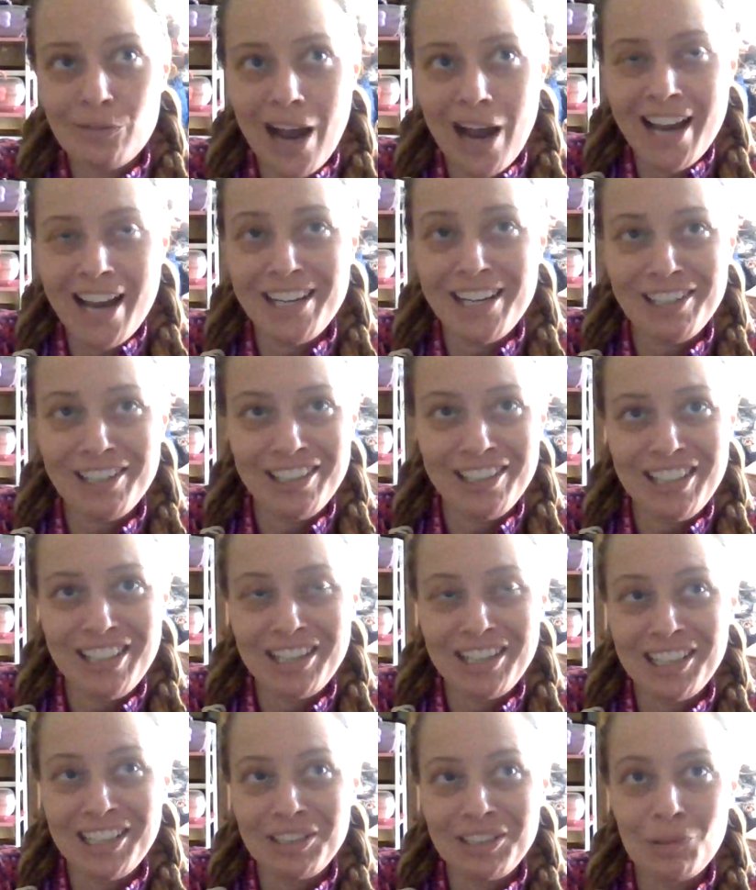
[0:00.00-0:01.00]
riding hood and
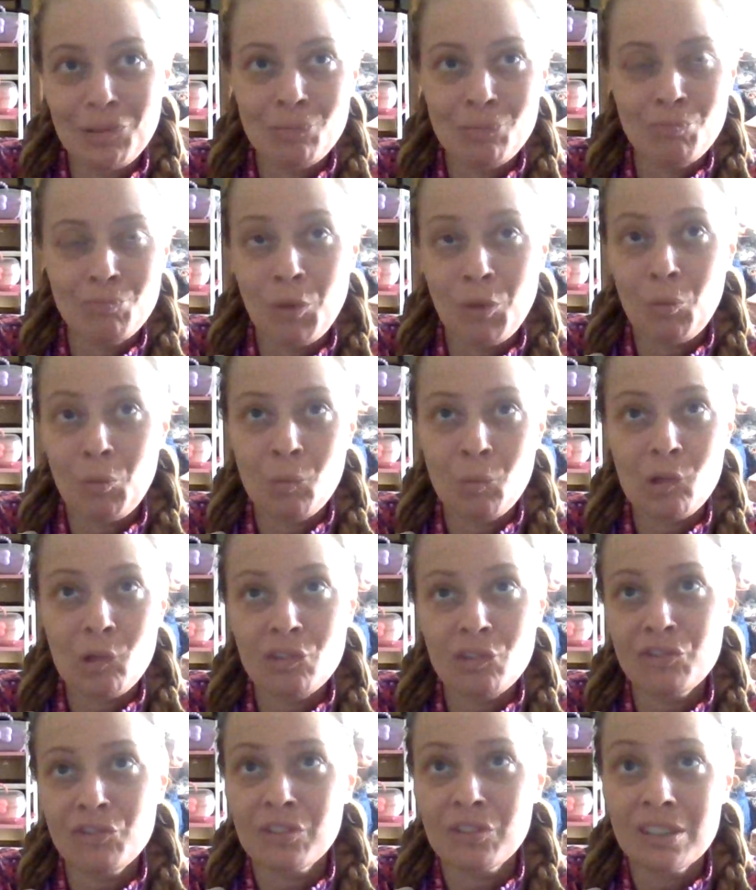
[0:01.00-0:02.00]
then like the the
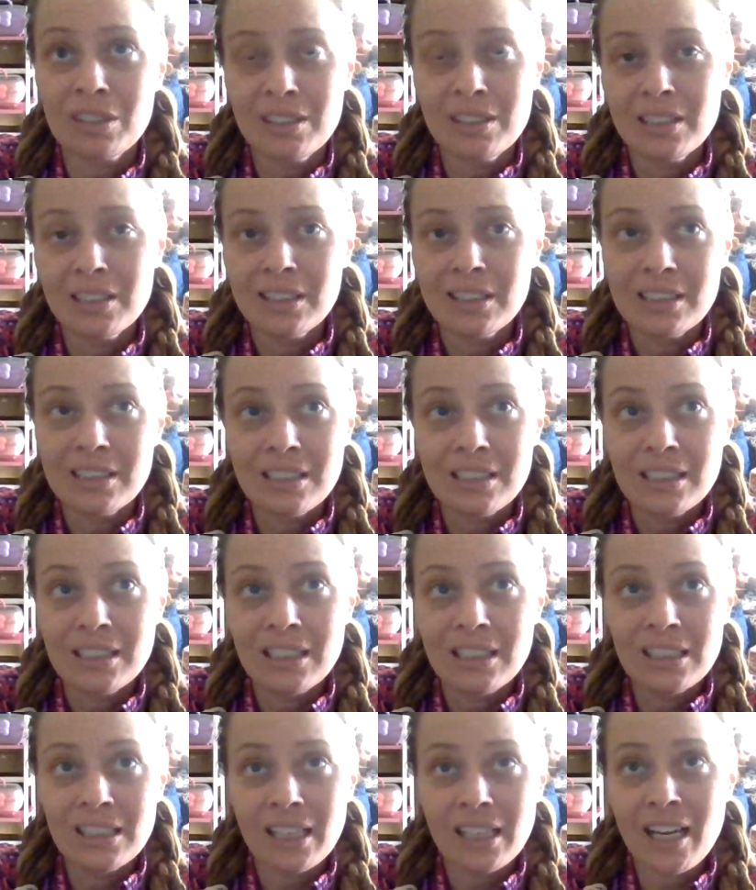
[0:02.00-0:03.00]
wolf
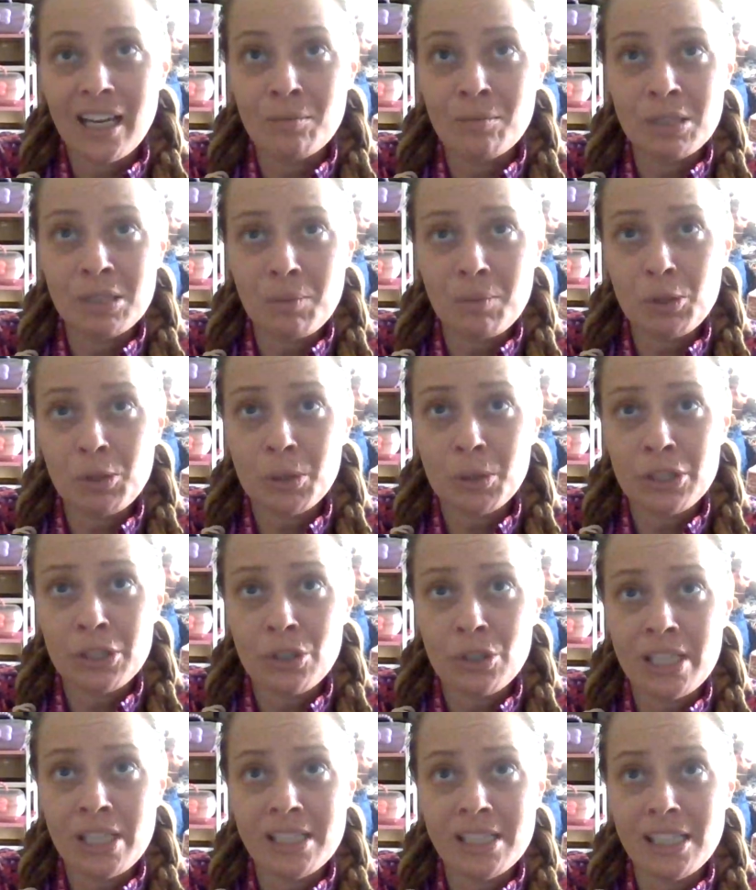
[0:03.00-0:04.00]
like comes up to her and
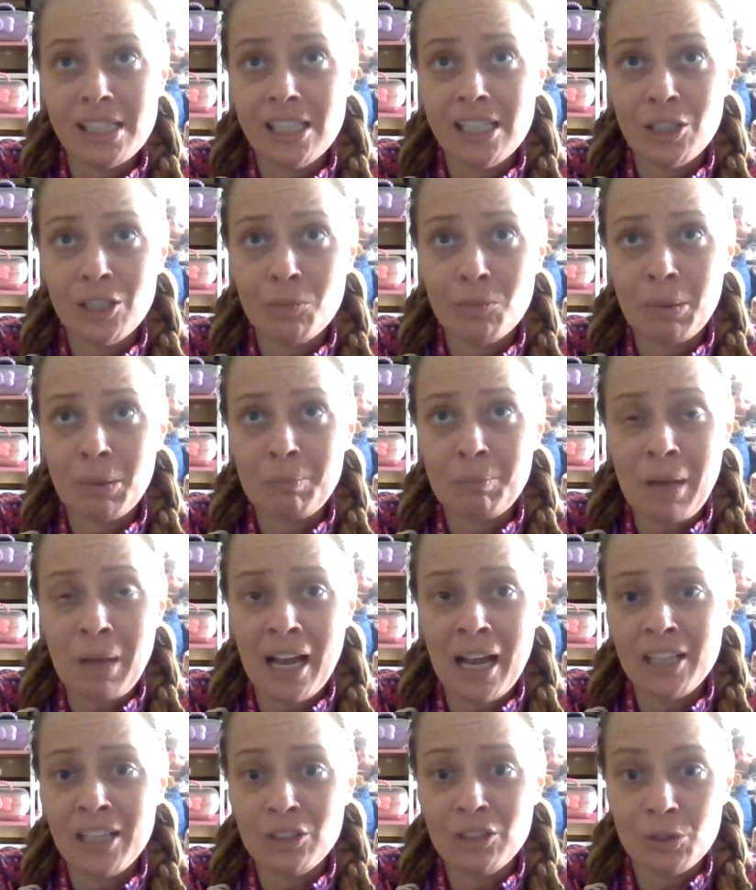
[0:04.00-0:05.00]
tries to eat her but
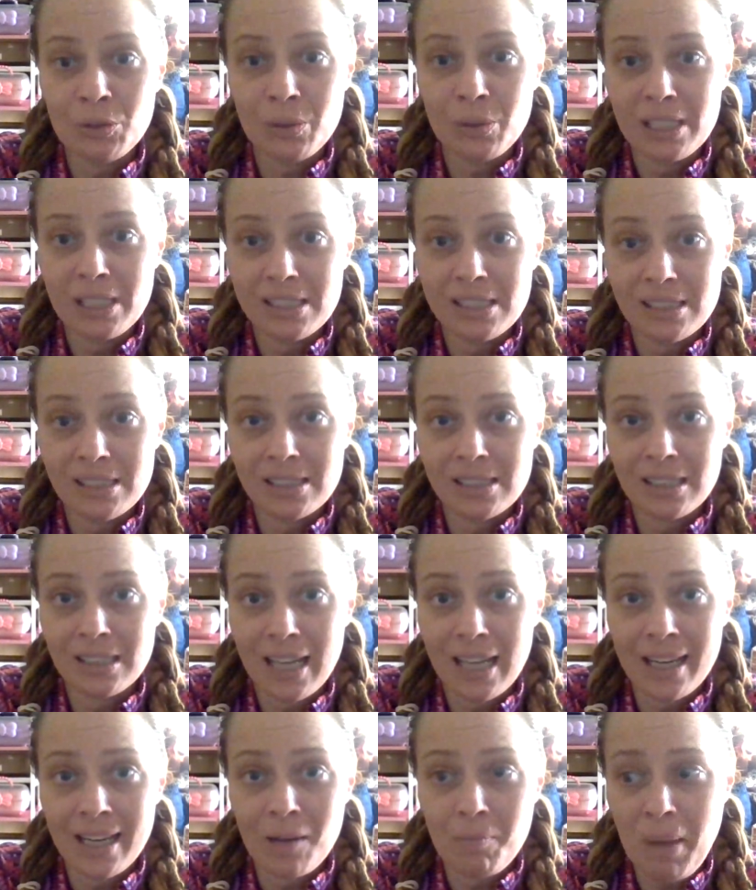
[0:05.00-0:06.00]
behind you is
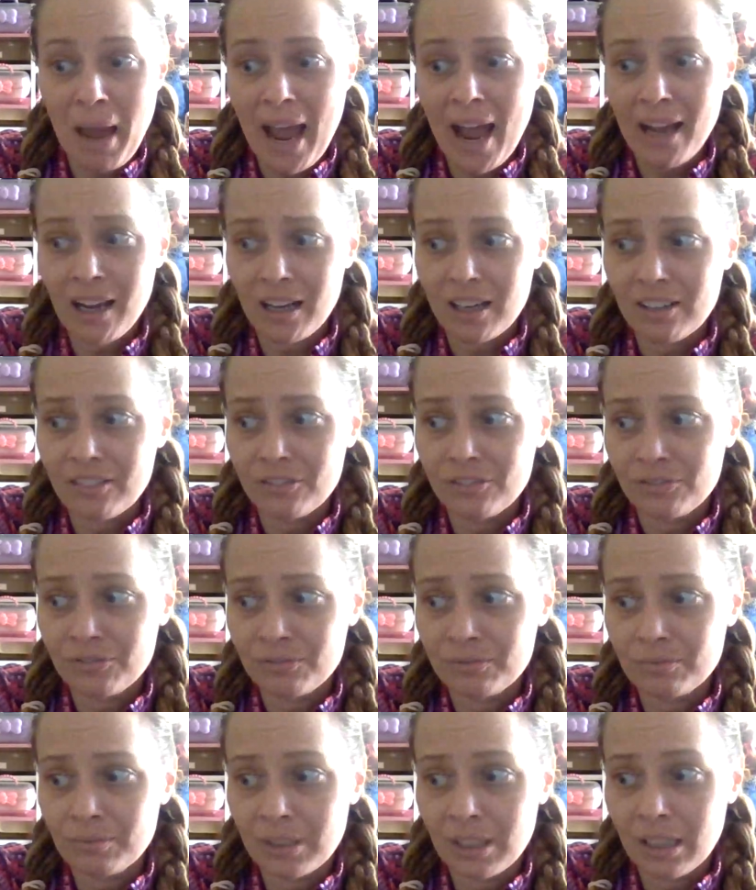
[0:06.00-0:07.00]
like a pack of
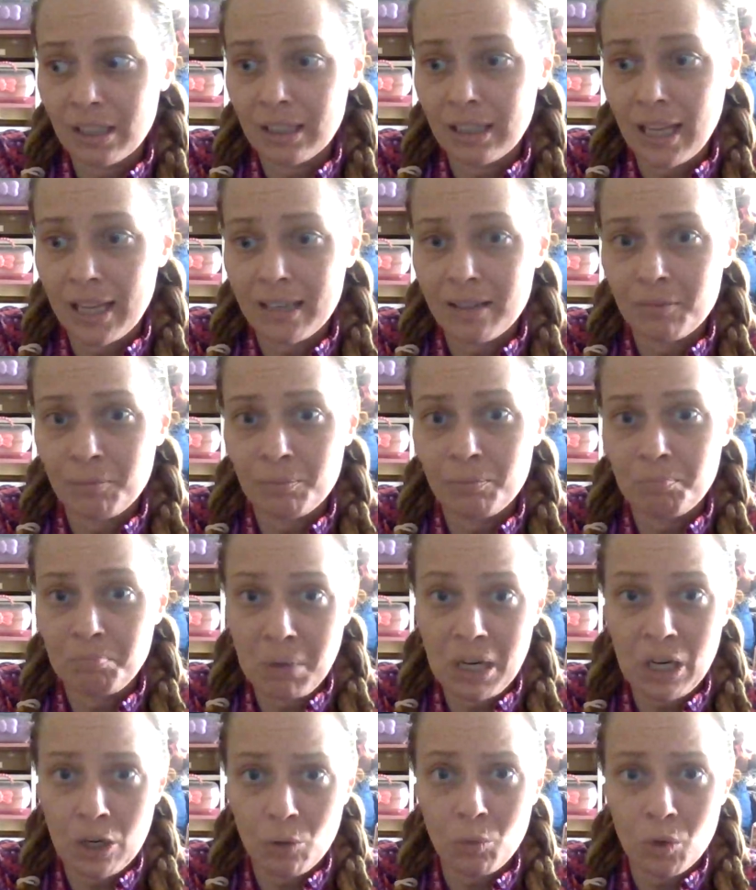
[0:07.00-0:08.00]
like
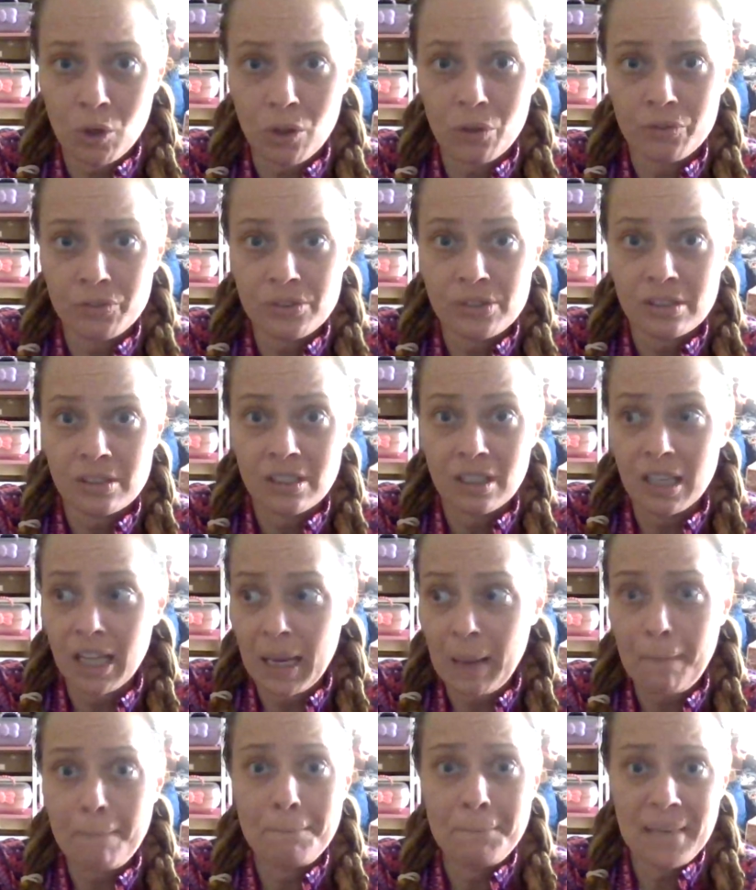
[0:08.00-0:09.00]
bigger wolves
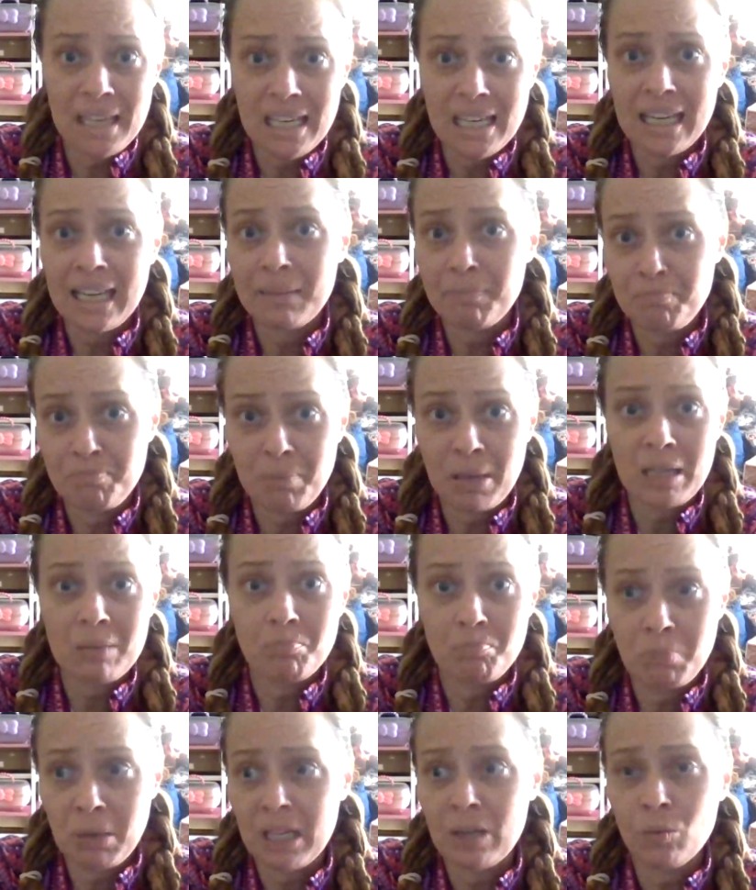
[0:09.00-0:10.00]
like big,
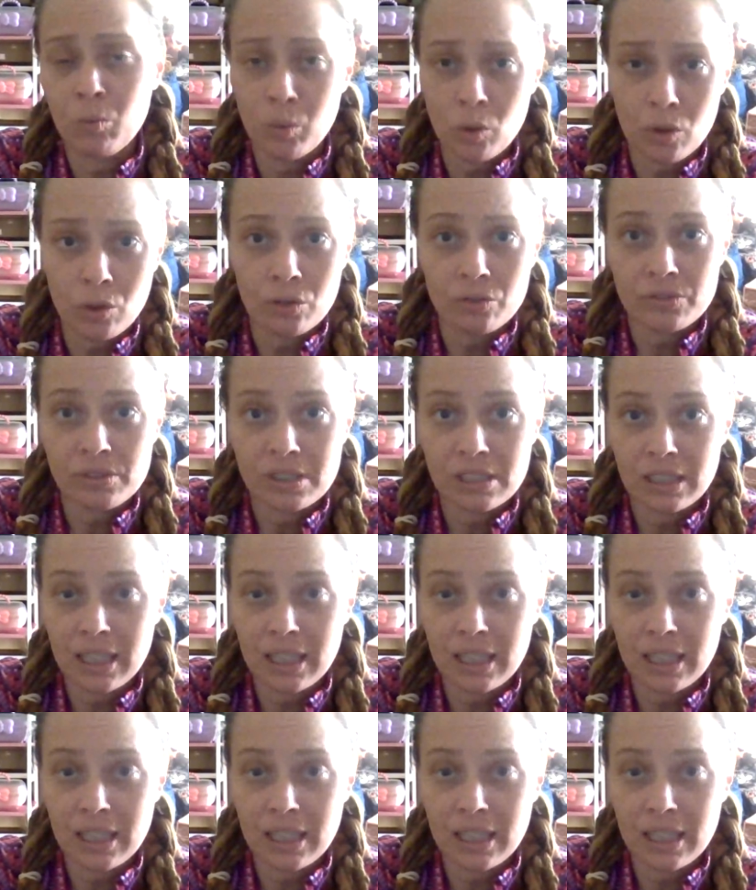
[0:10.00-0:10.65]
big, big wolves.